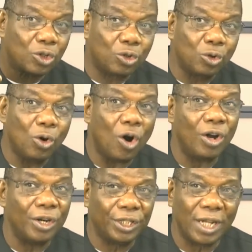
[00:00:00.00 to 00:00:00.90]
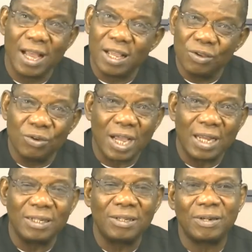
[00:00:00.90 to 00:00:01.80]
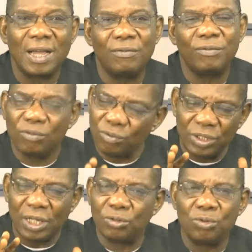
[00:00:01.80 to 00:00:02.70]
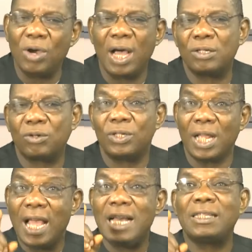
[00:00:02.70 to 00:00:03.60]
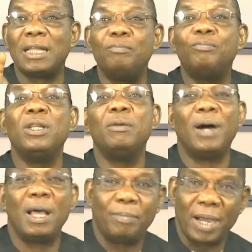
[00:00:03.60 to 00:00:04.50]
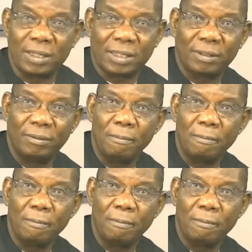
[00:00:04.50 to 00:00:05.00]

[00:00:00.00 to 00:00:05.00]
to Onisha, you can drive with your two eyes closed, except Bini Bypass.